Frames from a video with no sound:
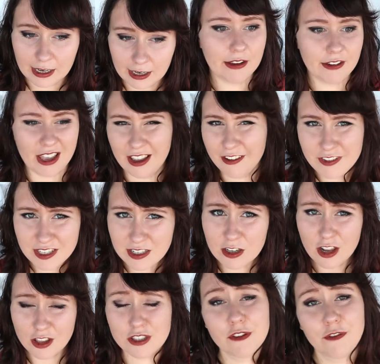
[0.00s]
I have
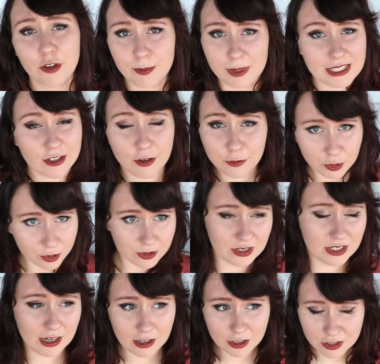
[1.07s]
seen lots of homeless. Of course,
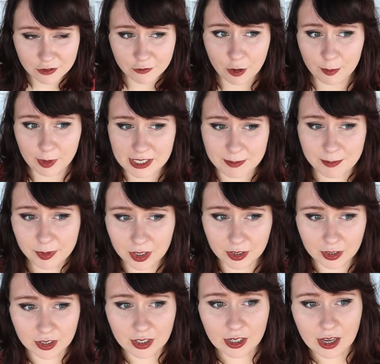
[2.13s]
there are lots of homeless,
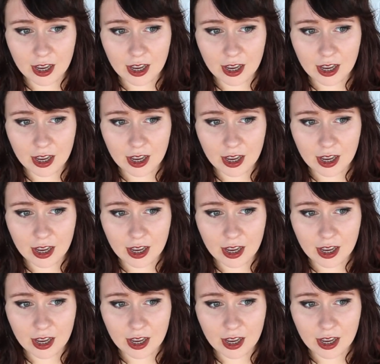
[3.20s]
but